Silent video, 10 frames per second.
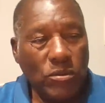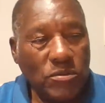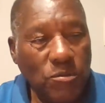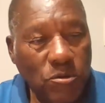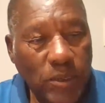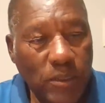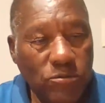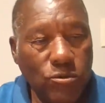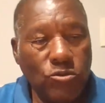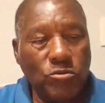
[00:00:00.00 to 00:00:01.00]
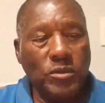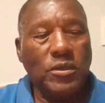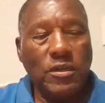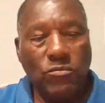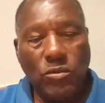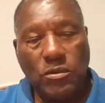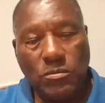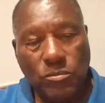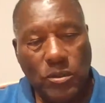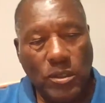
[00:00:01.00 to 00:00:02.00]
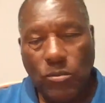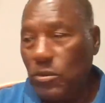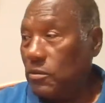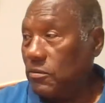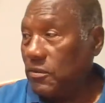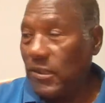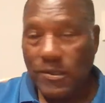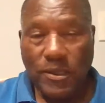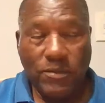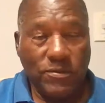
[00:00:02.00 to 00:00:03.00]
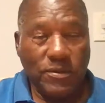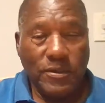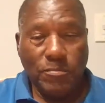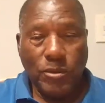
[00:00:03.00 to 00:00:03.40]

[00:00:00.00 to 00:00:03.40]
Well, some of my students may not want to see that class again.